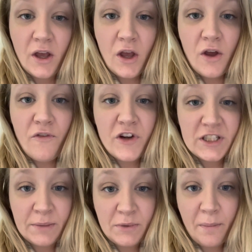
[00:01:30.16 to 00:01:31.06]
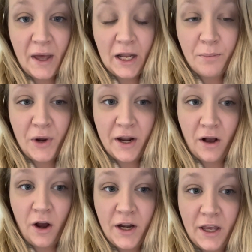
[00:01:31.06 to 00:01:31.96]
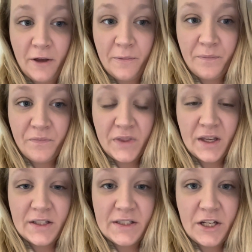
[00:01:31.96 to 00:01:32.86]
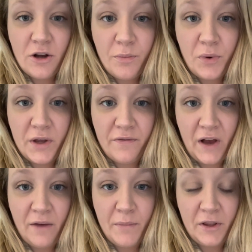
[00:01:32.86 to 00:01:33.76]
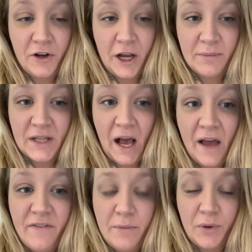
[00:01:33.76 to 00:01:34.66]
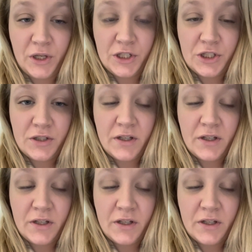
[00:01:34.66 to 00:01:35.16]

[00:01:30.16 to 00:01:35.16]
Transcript: For symptomatic bradycardia, 0.5 milligrams IV push